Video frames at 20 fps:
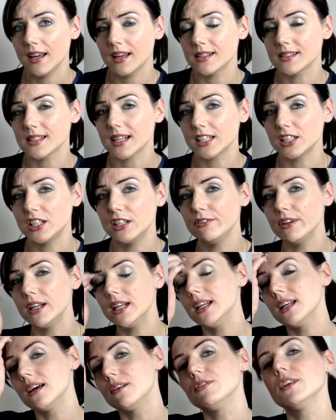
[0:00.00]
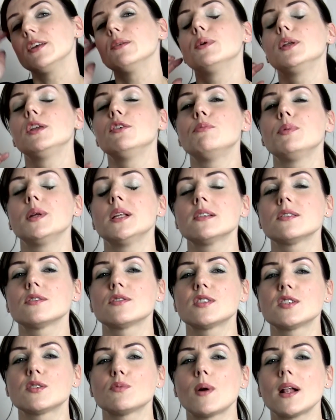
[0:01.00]
It's actually really lovely when you've been sort
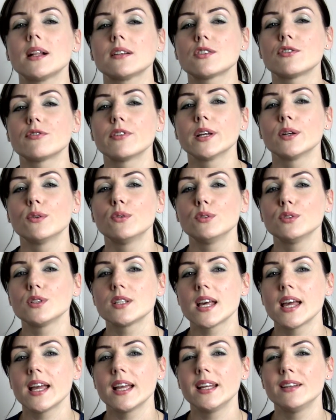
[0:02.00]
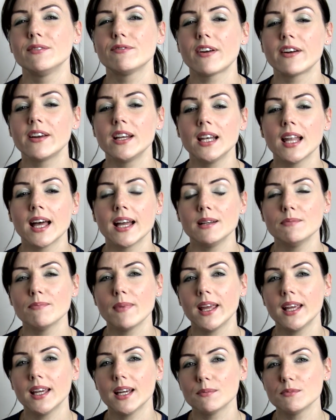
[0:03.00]
of sweltering all day in very light
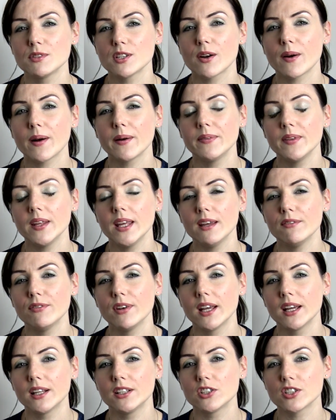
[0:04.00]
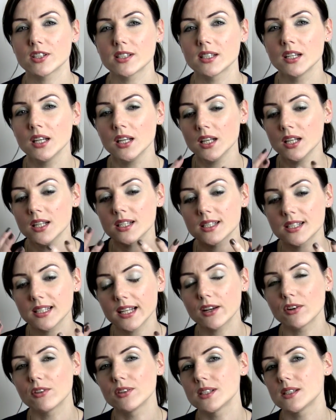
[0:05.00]
makeup to go out in the evening and just
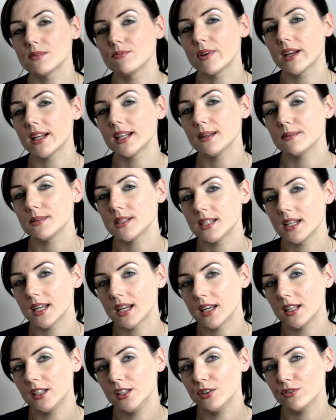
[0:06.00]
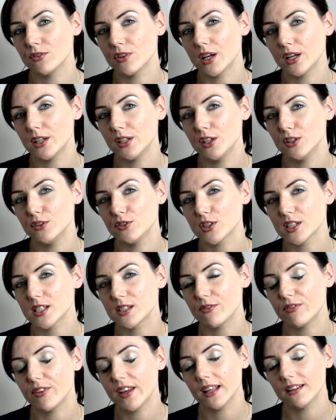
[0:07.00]
slick on some red lipstick, and you
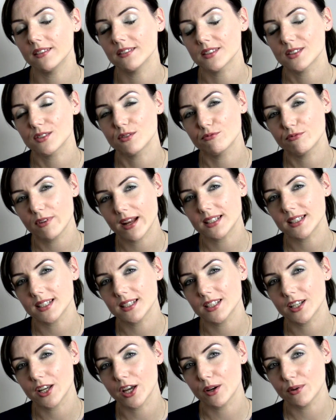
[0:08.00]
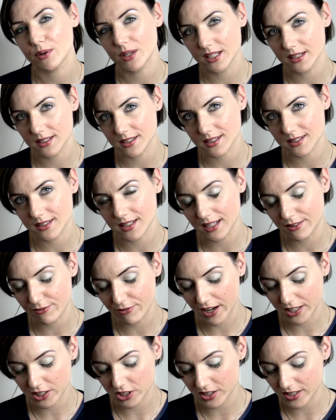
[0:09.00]
just feel sort of ready to go and instantly
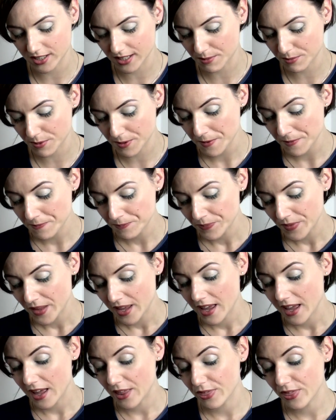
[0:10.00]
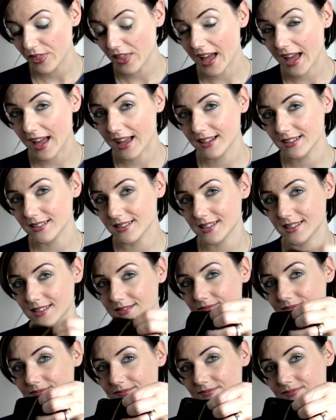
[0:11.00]
freshened up. And that
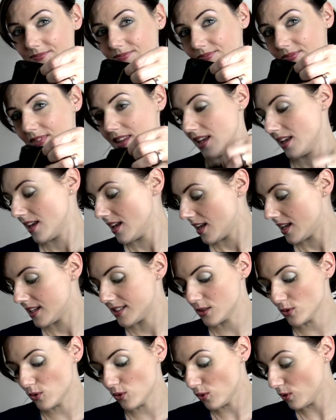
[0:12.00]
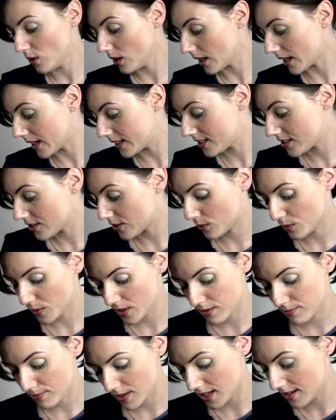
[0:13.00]
is all I took
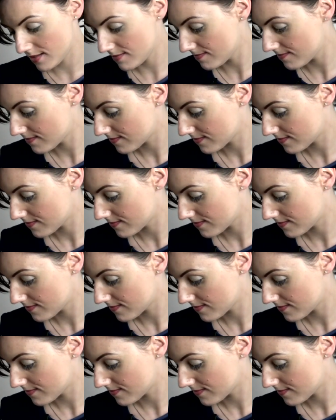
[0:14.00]
with me.